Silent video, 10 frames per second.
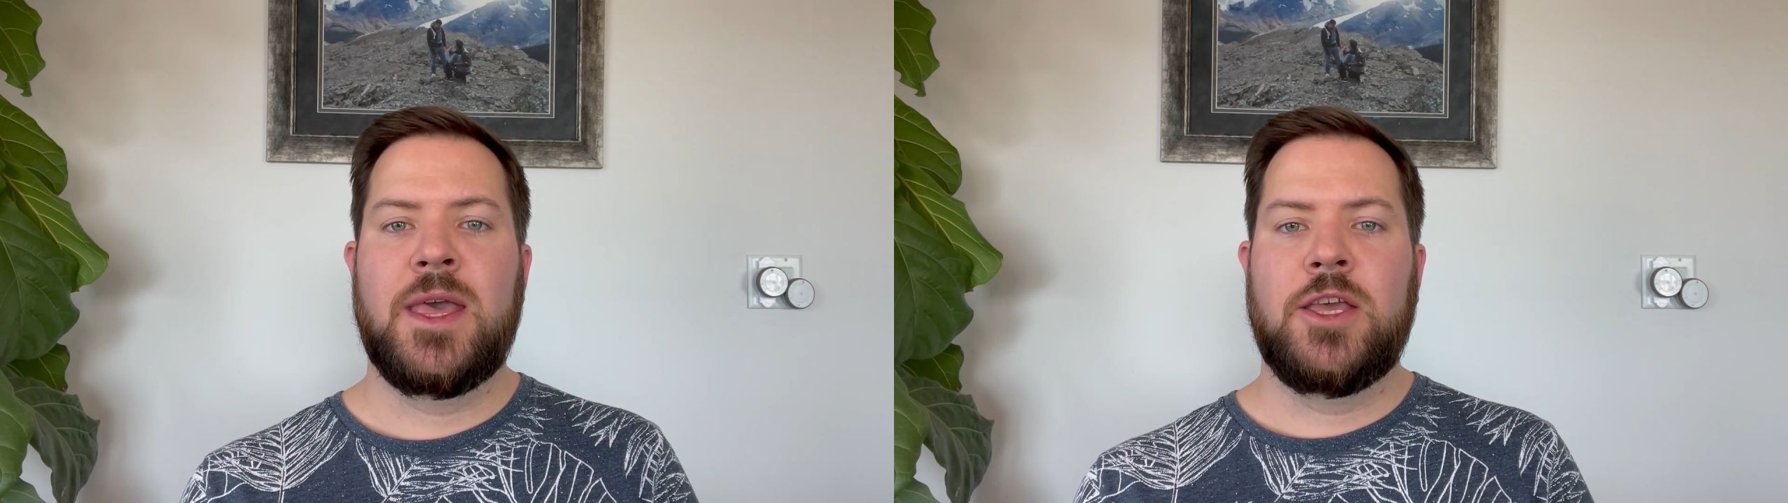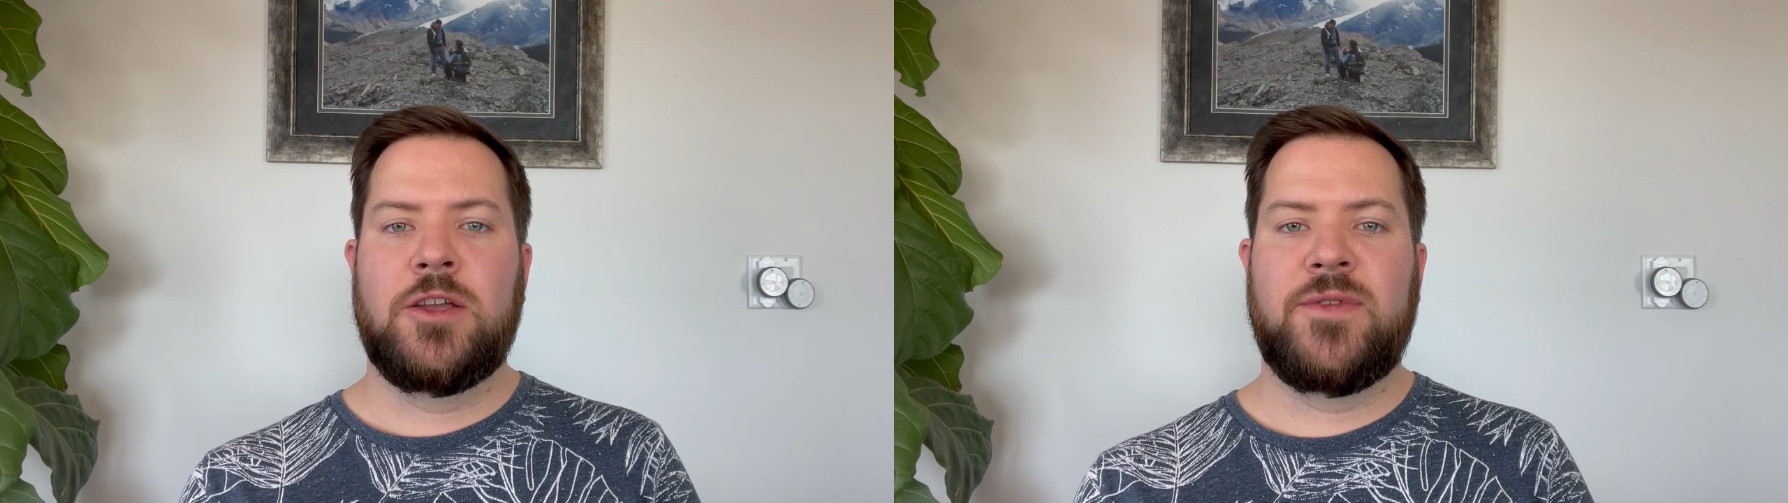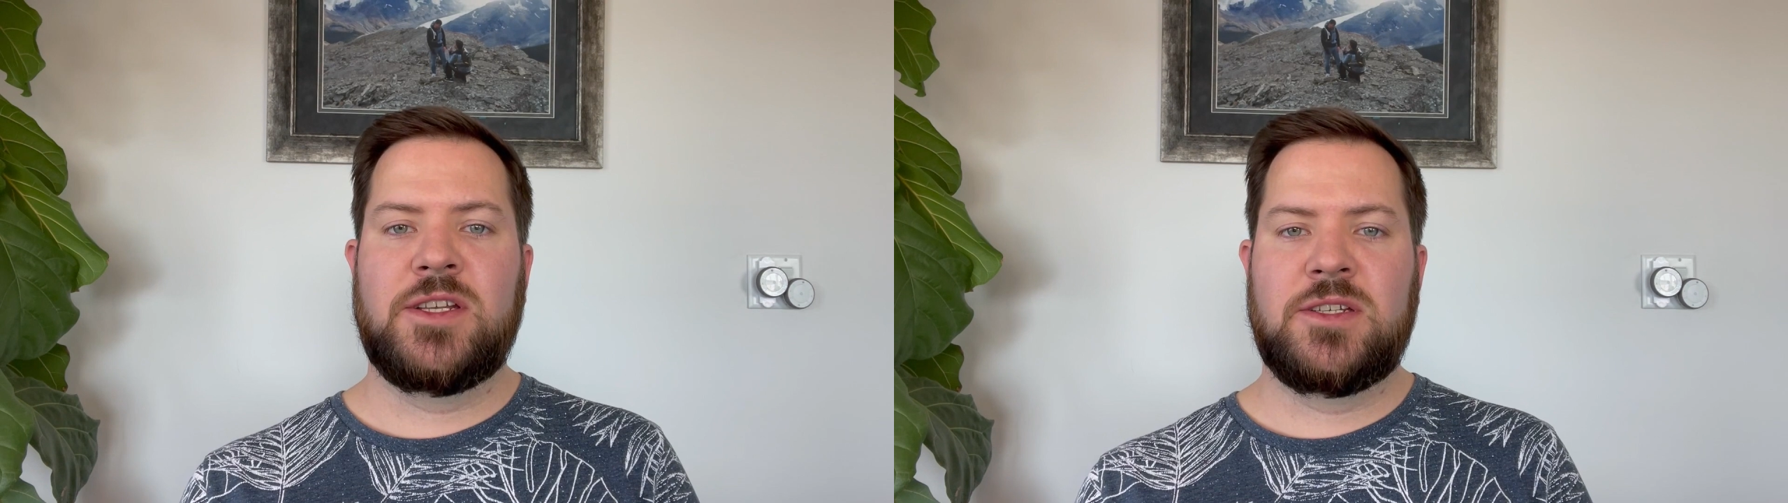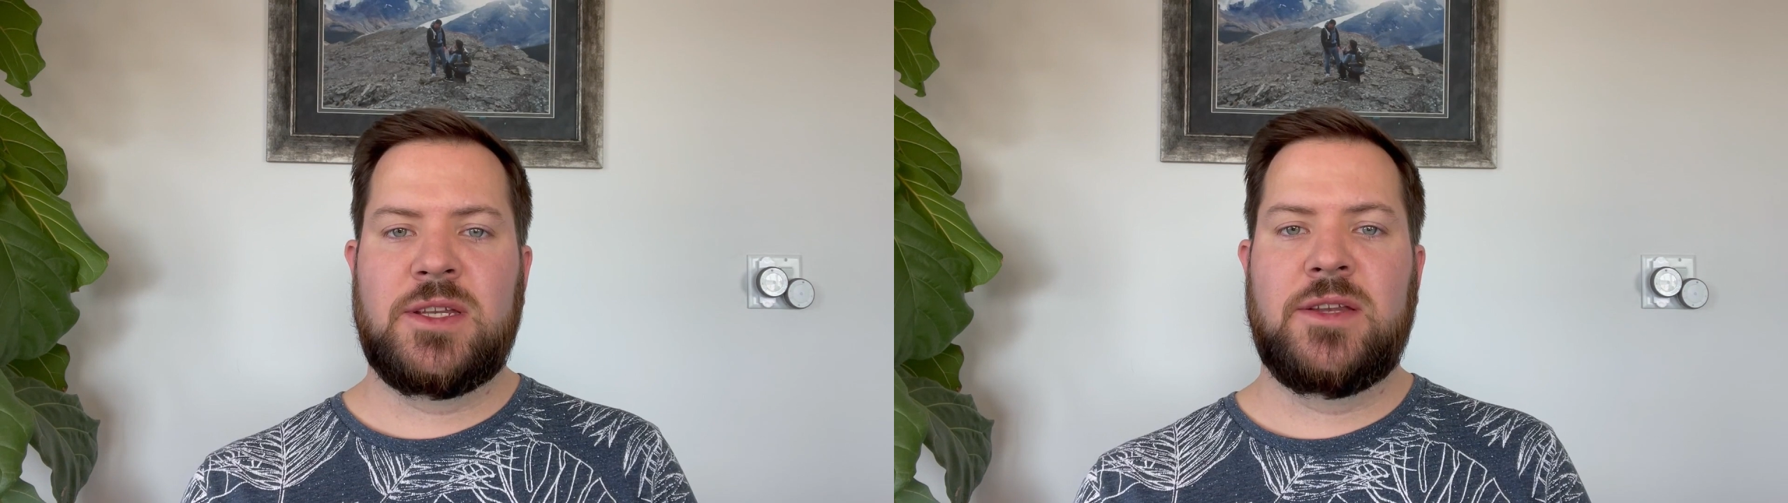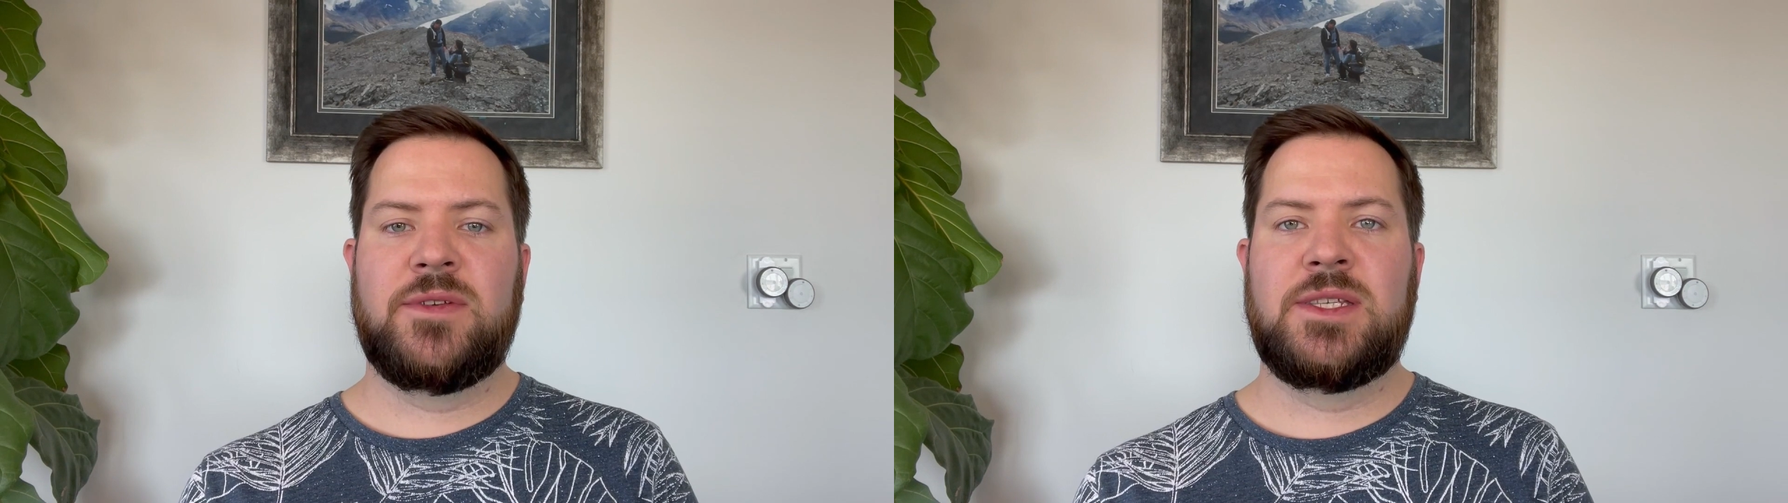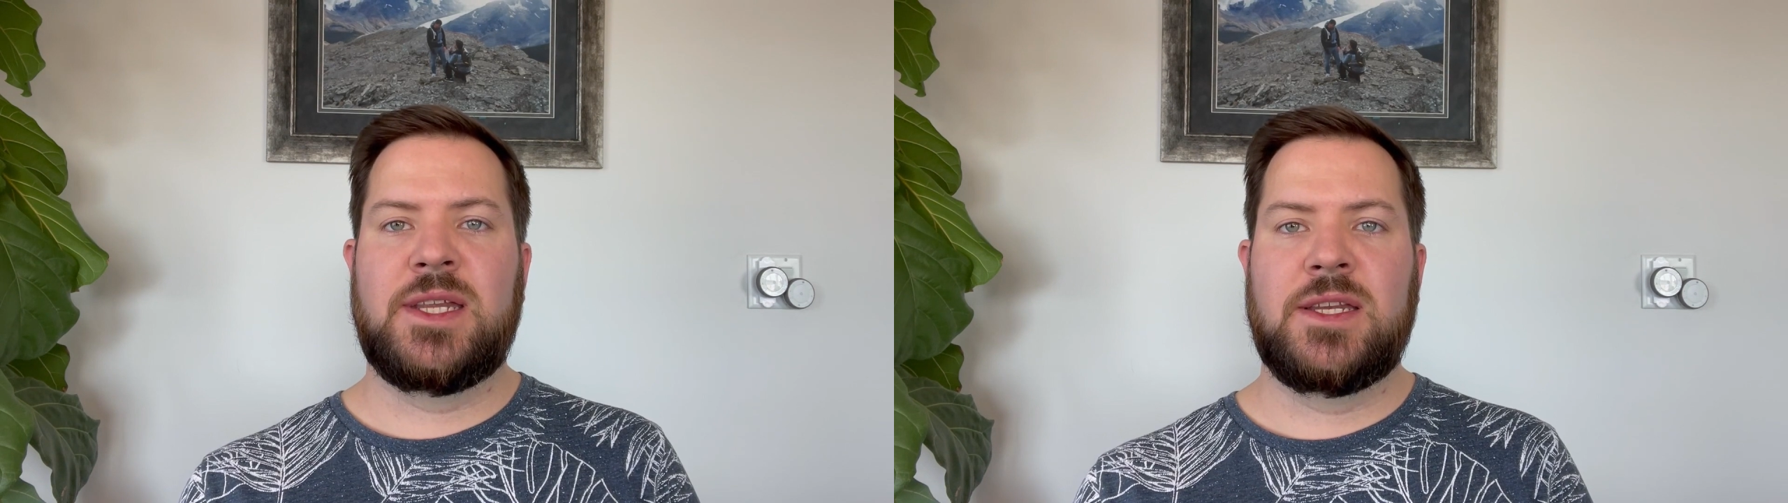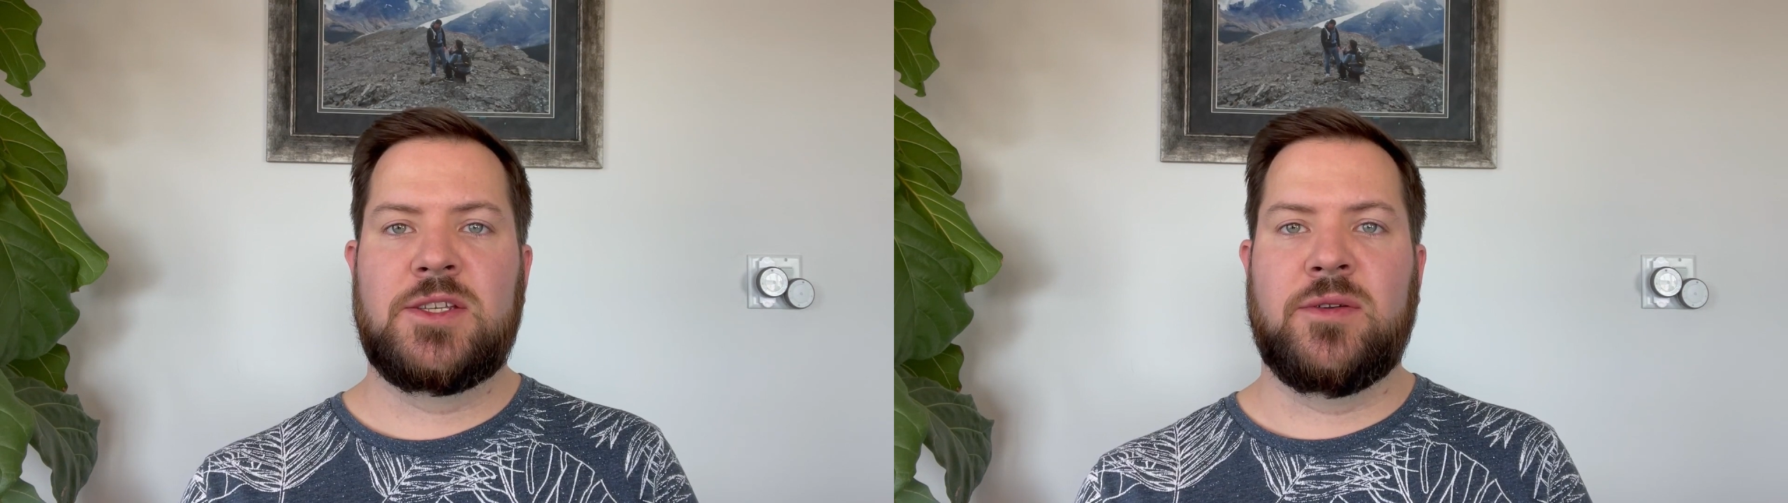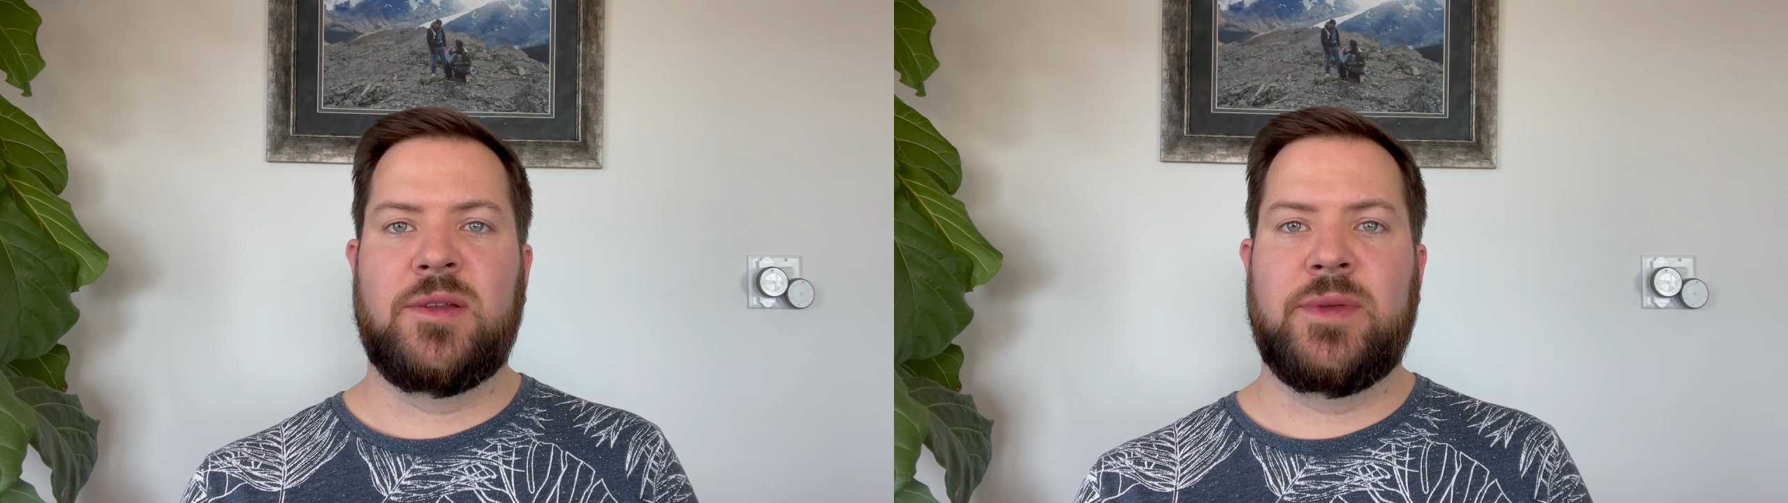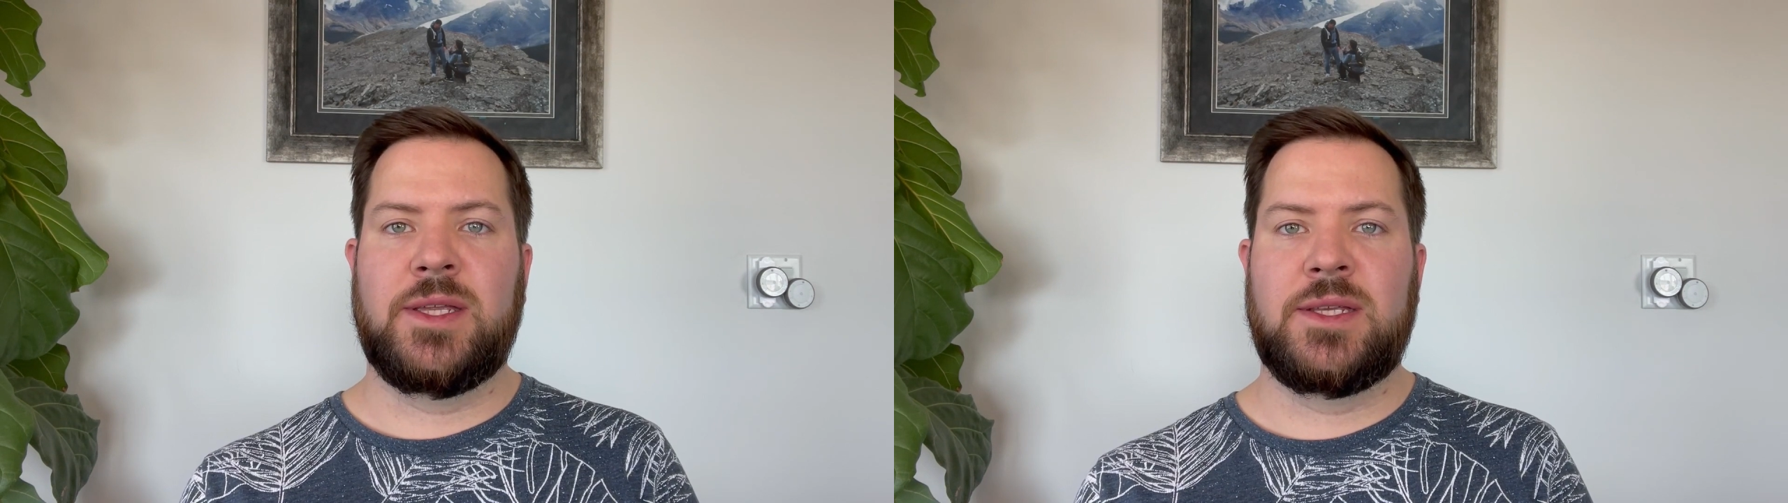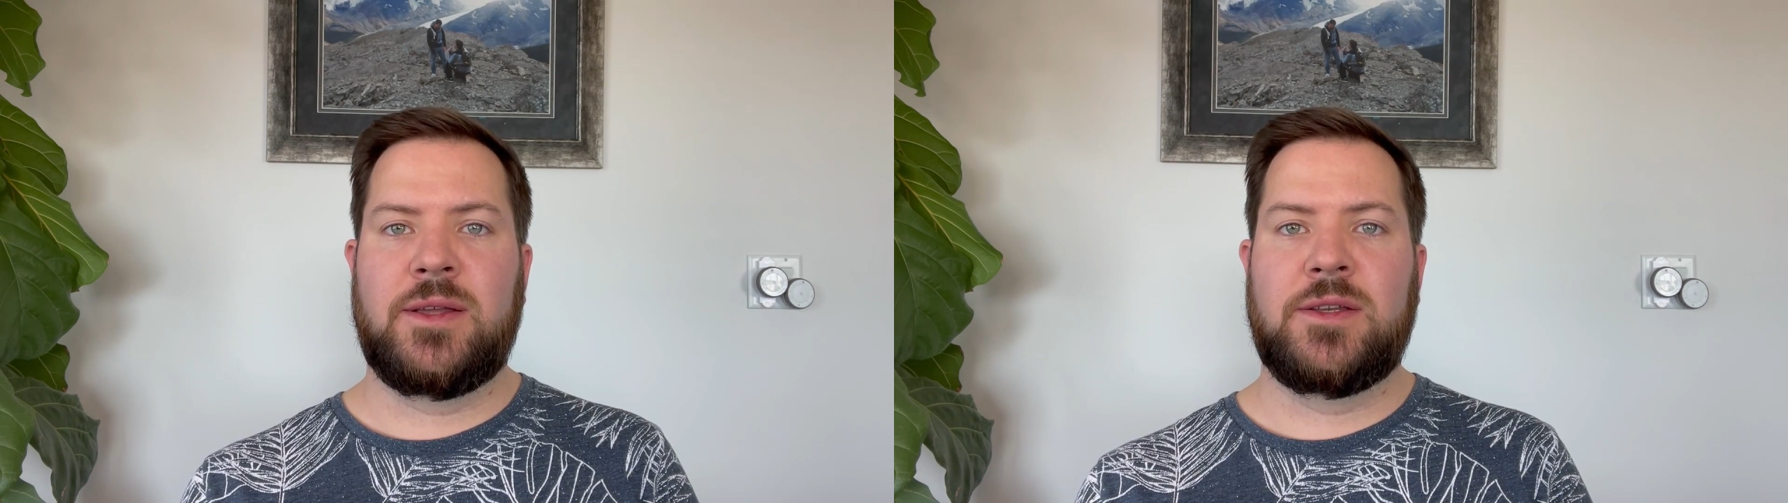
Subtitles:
Your vegetative state is going to be